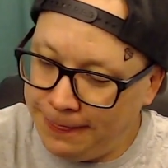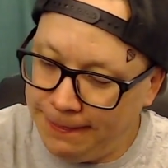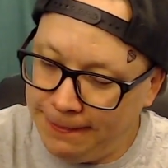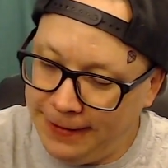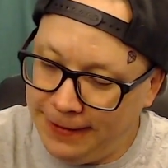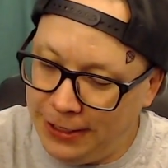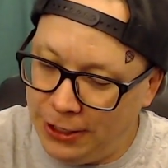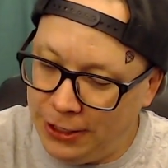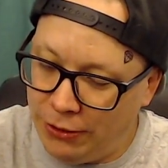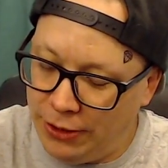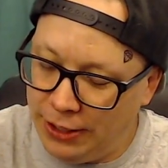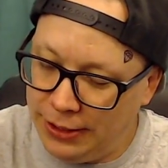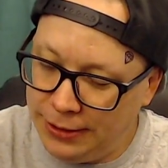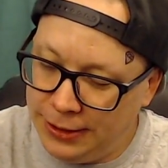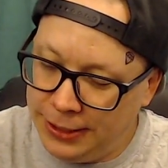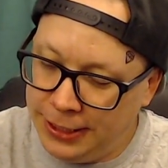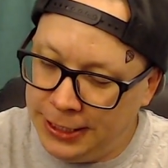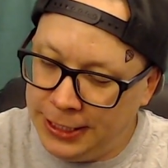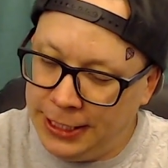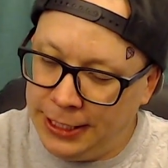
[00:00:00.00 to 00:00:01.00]
You know what?
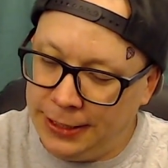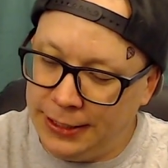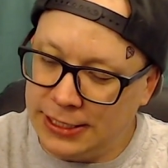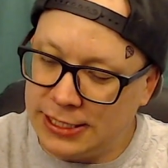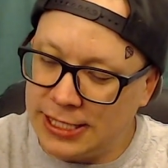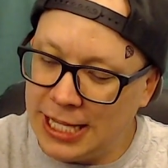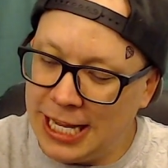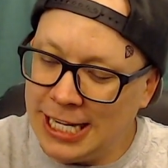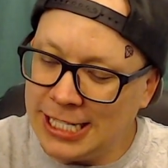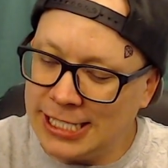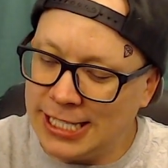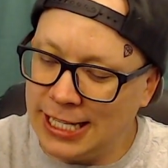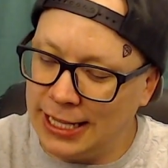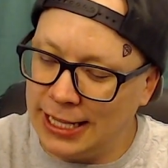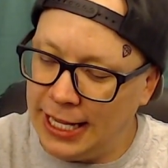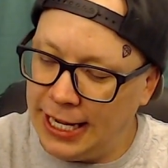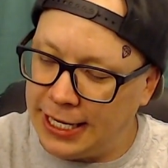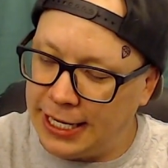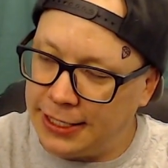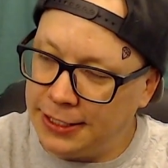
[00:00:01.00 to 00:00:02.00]
These things that
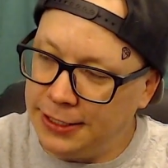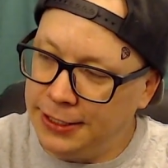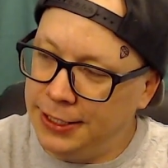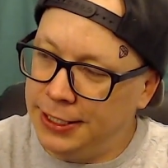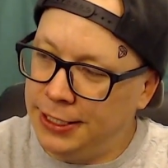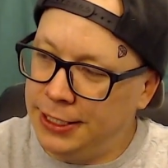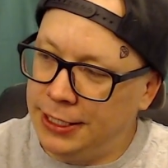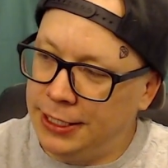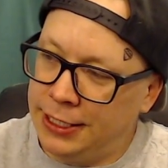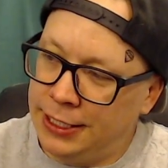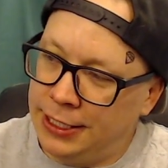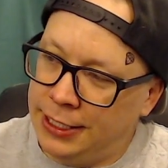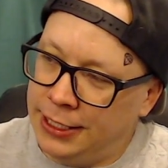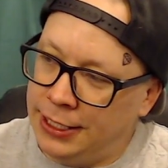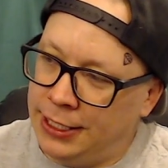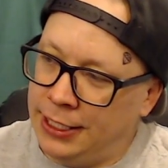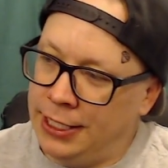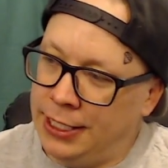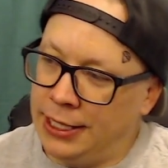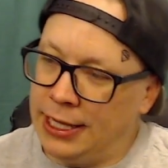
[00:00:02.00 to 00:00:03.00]
like
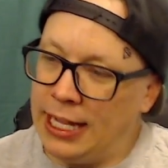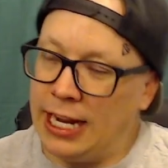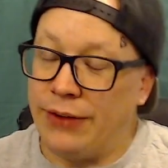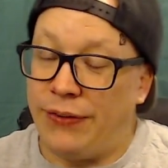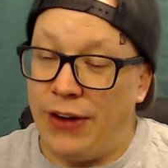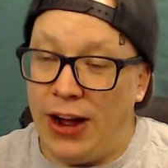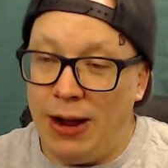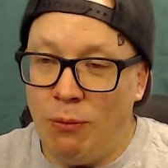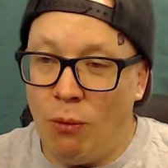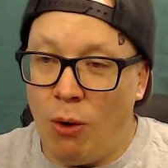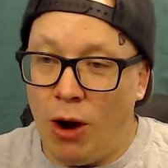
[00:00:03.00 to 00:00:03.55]
if I'm